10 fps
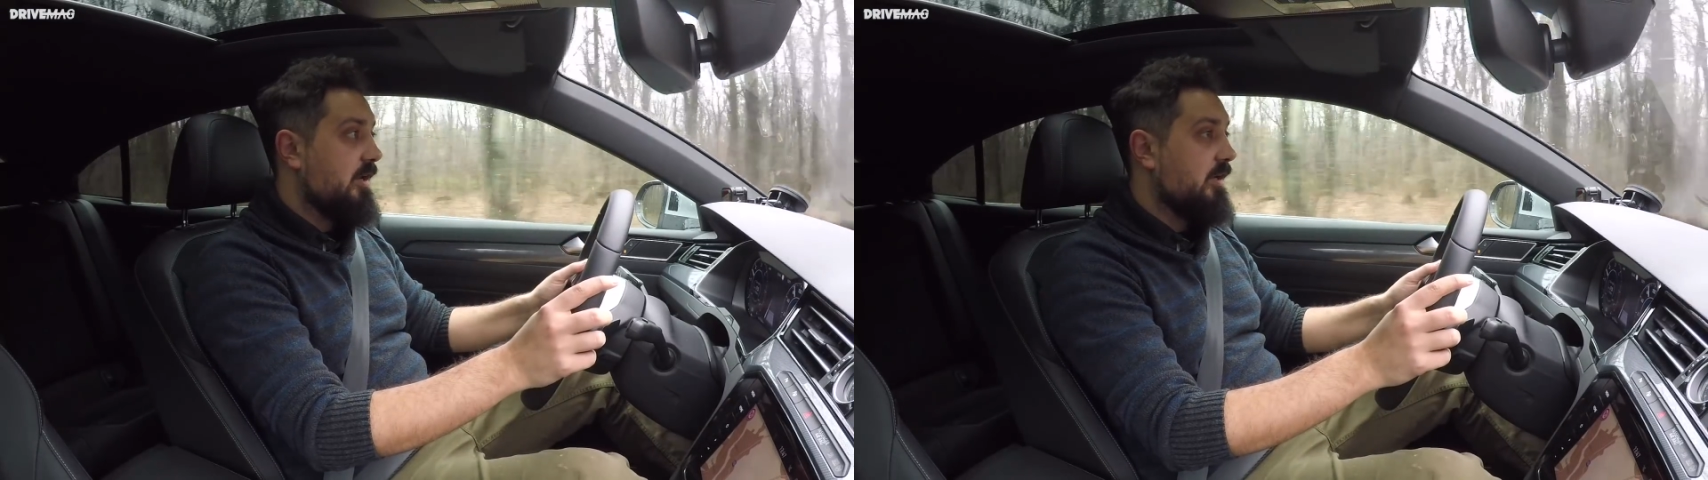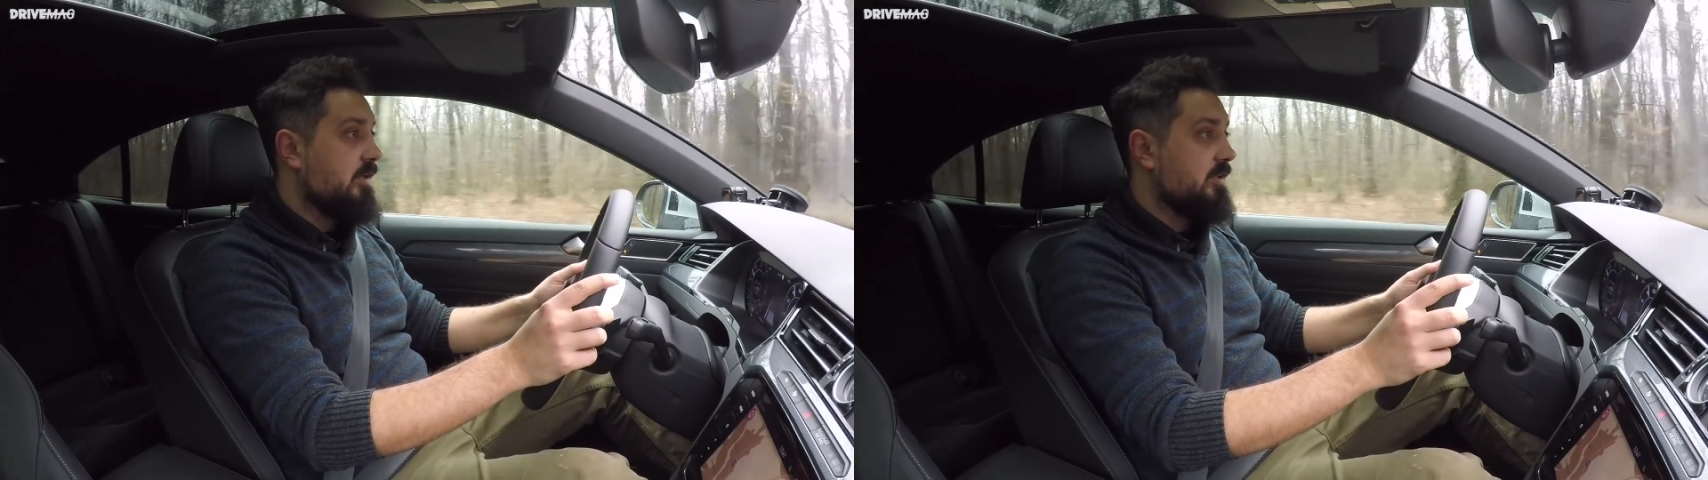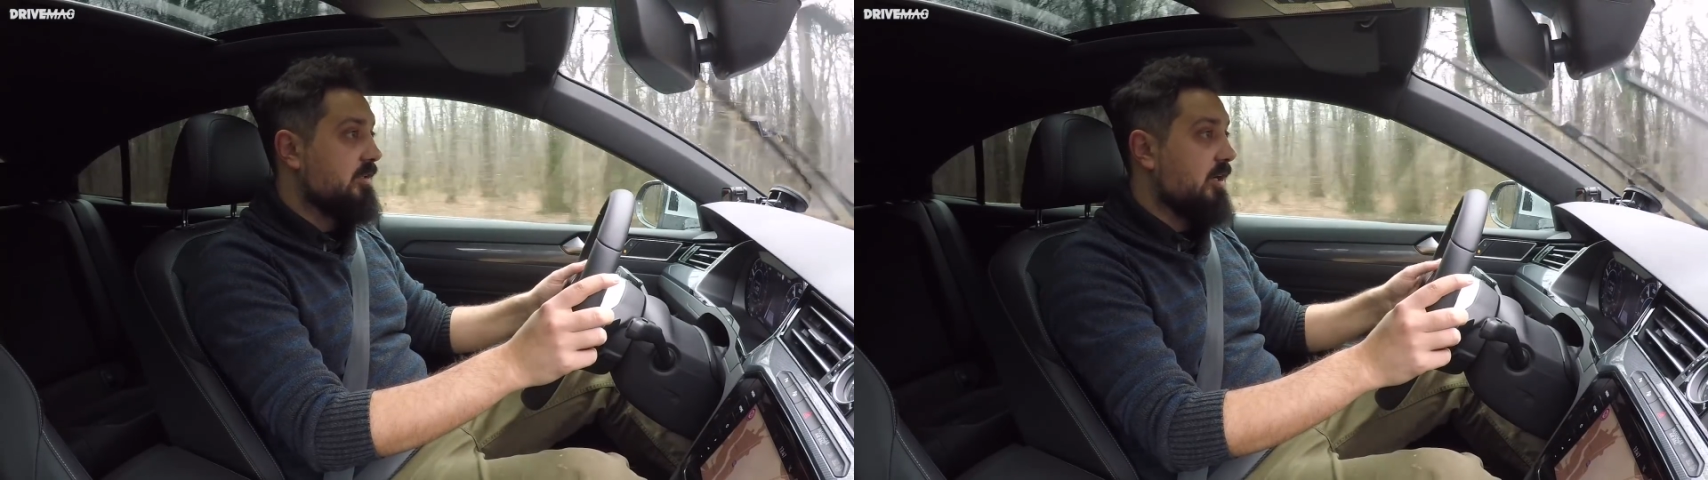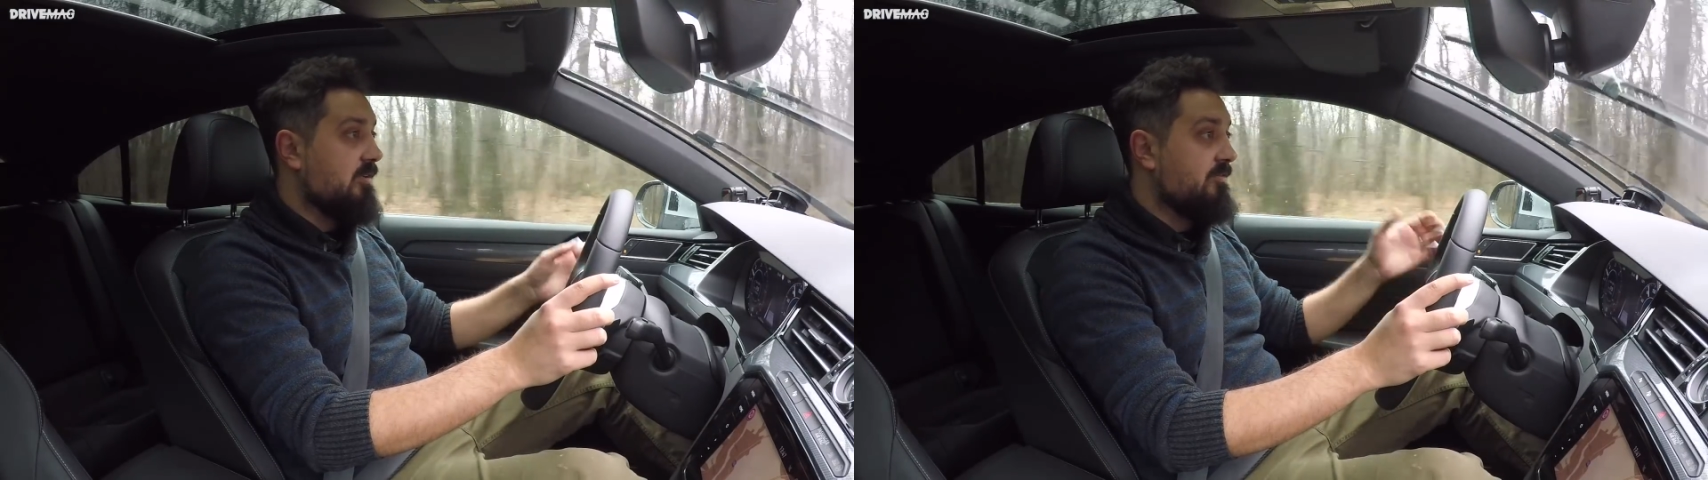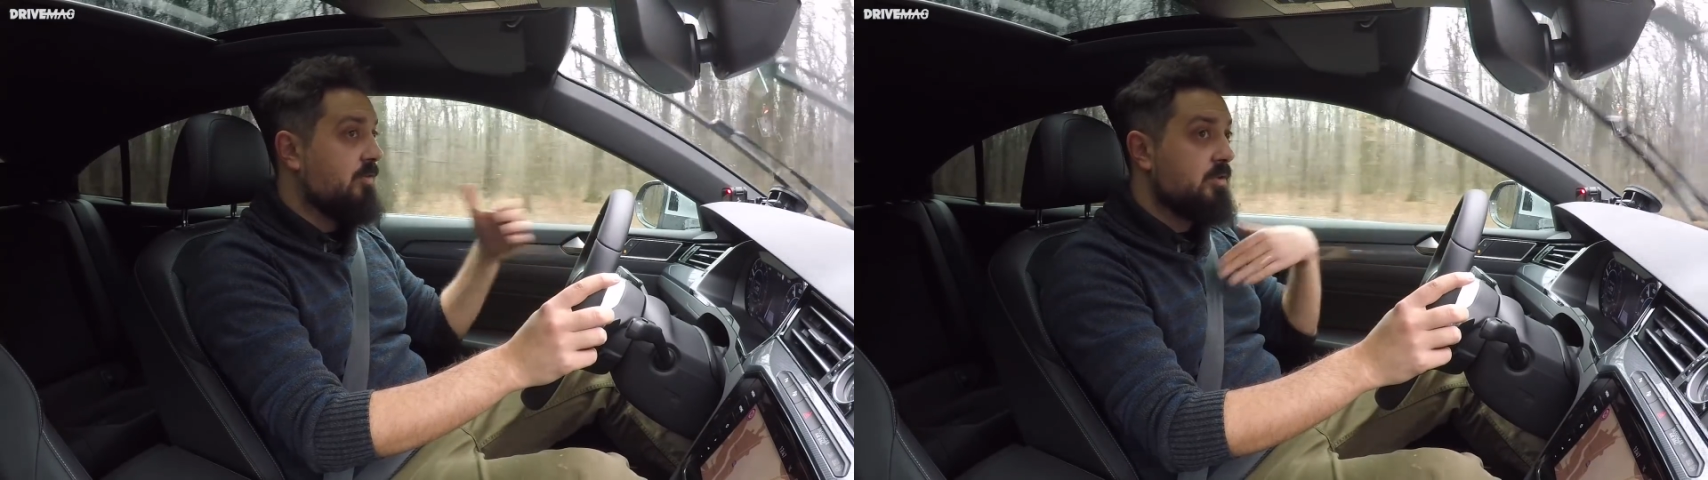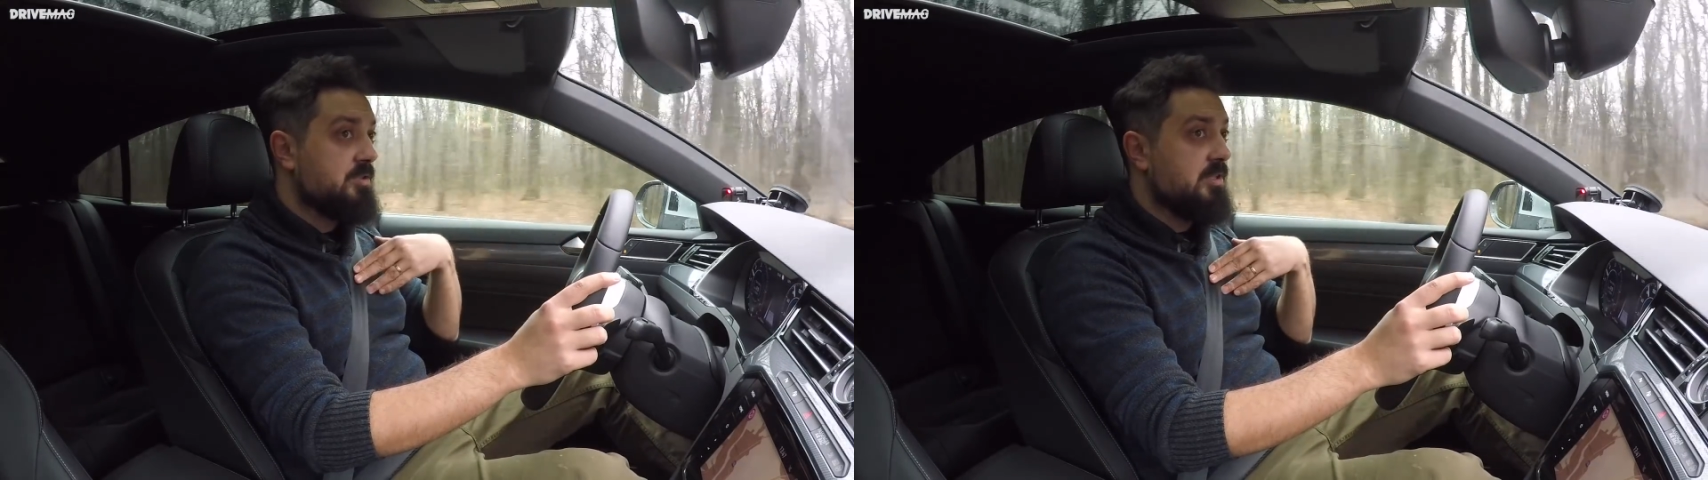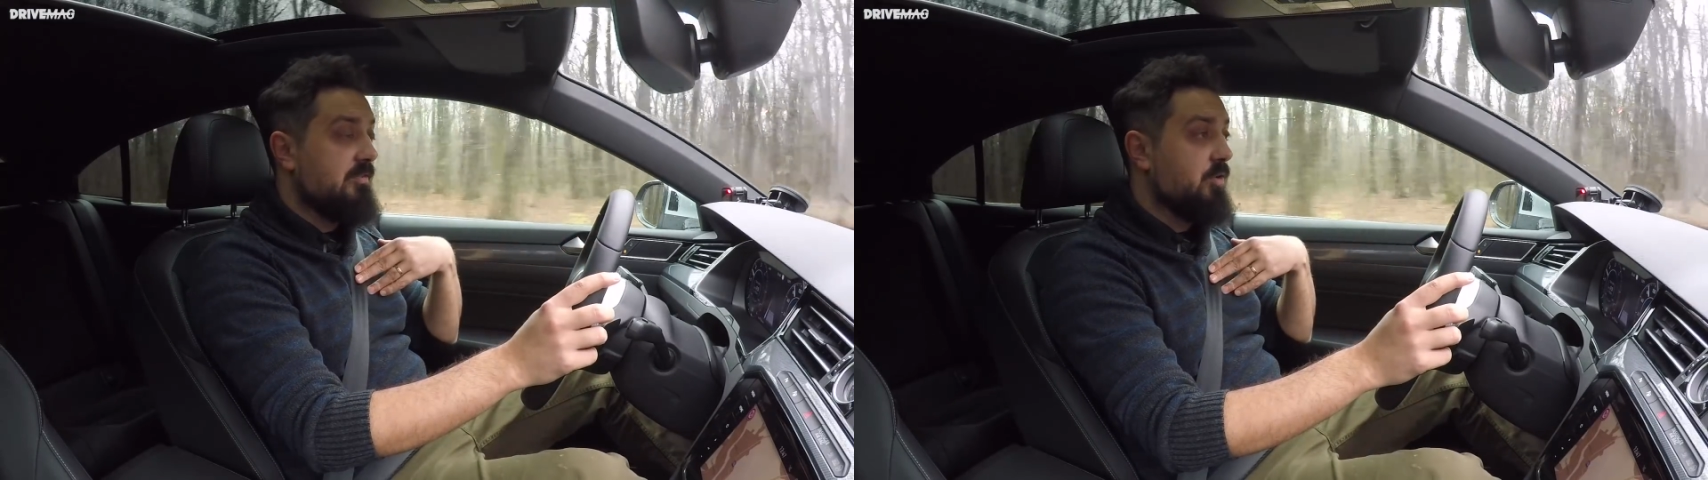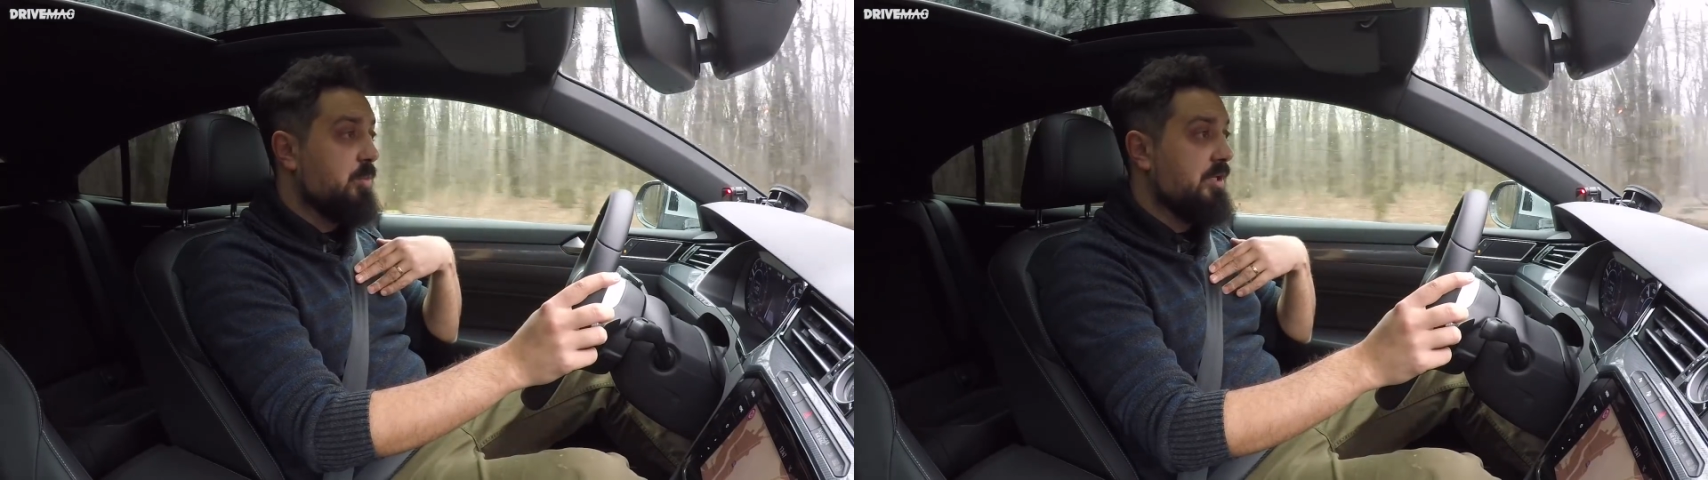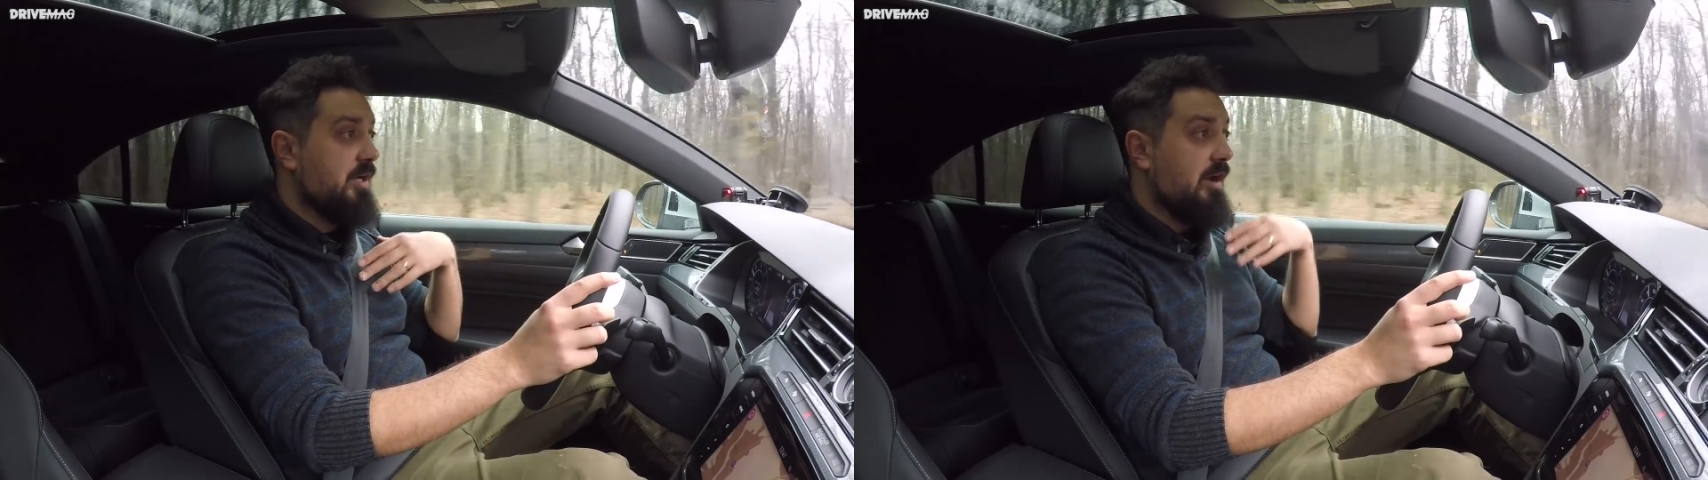And unfortunately for me,